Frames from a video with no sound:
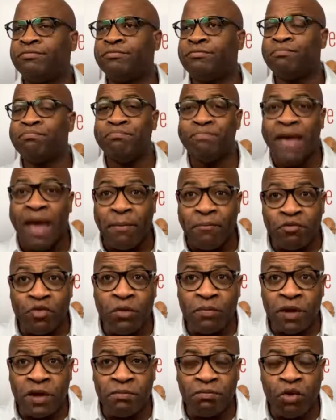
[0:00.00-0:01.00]

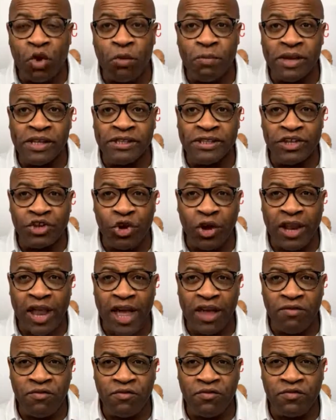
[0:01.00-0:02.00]
memorable moments in your
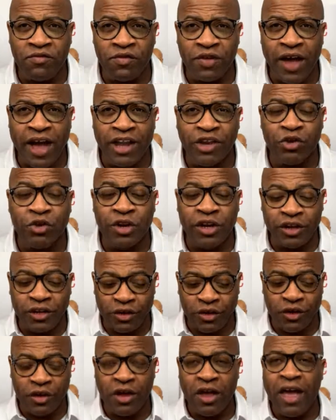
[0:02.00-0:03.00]
life, and you need
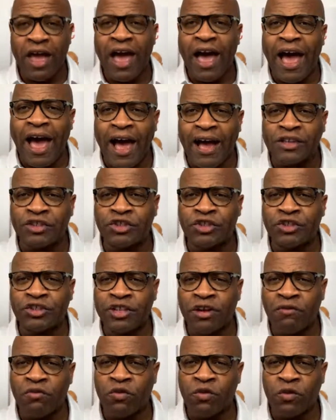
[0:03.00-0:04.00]
to ask
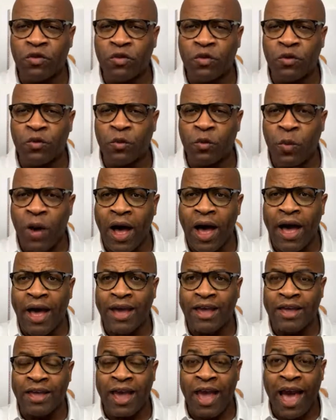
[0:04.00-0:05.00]
yourself,
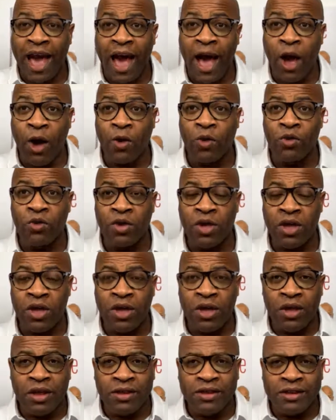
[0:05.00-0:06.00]
why, how
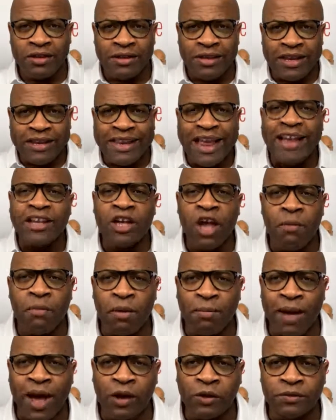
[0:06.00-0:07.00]
did that come
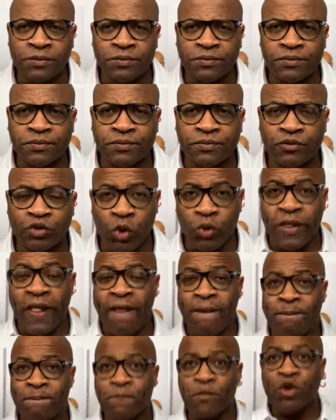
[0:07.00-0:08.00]
about?
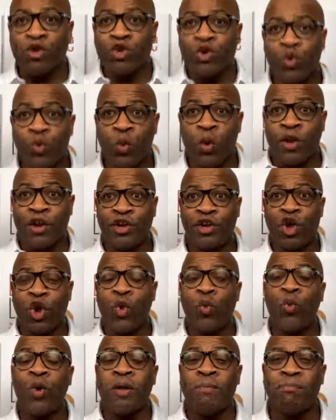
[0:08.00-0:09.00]
Okay? You want to know
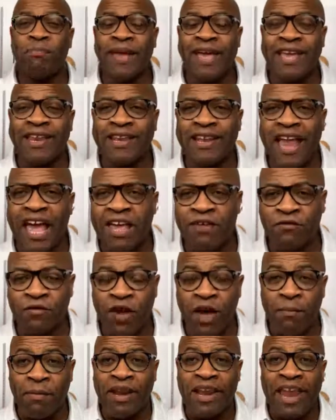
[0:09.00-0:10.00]
what made life
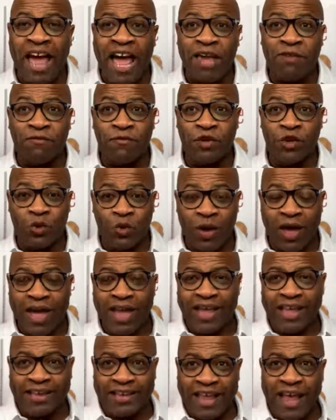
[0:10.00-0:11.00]
come alive for you
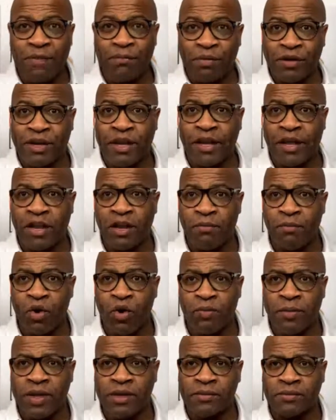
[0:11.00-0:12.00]
in that particular
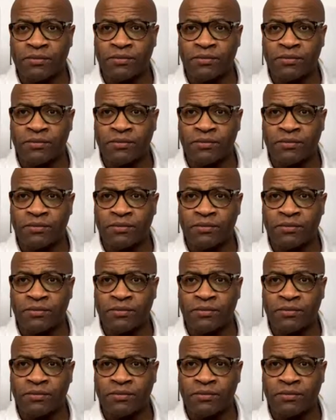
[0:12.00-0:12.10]
moment.